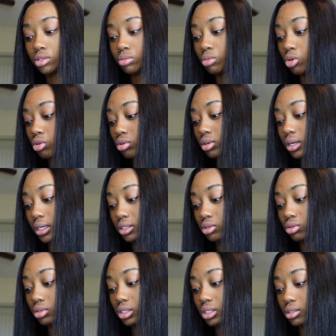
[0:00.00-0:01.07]
more than
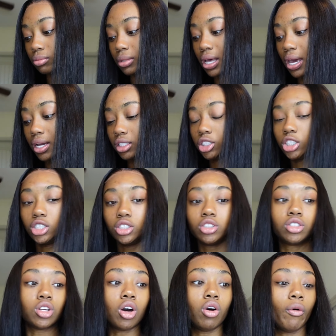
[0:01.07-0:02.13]
doing some lashes.
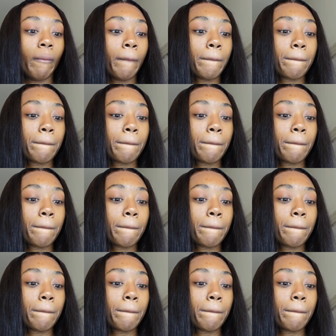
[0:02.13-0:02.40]
So,